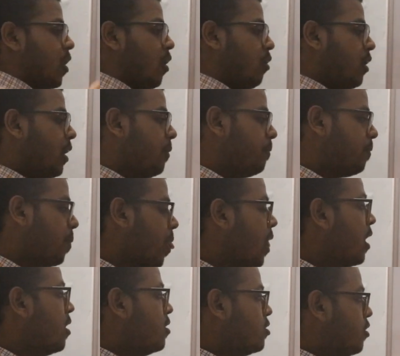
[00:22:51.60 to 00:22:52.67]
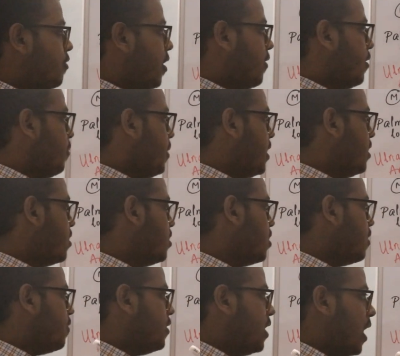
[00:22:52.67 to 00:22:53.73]
Okay, so we have the median
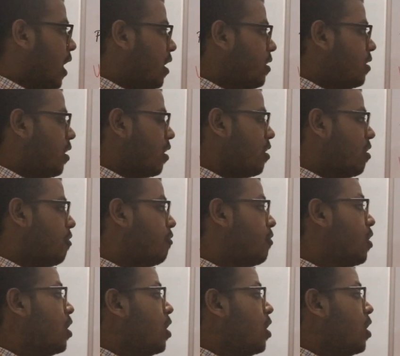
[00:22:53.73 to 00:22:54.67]
nerve, the ulnar nerve.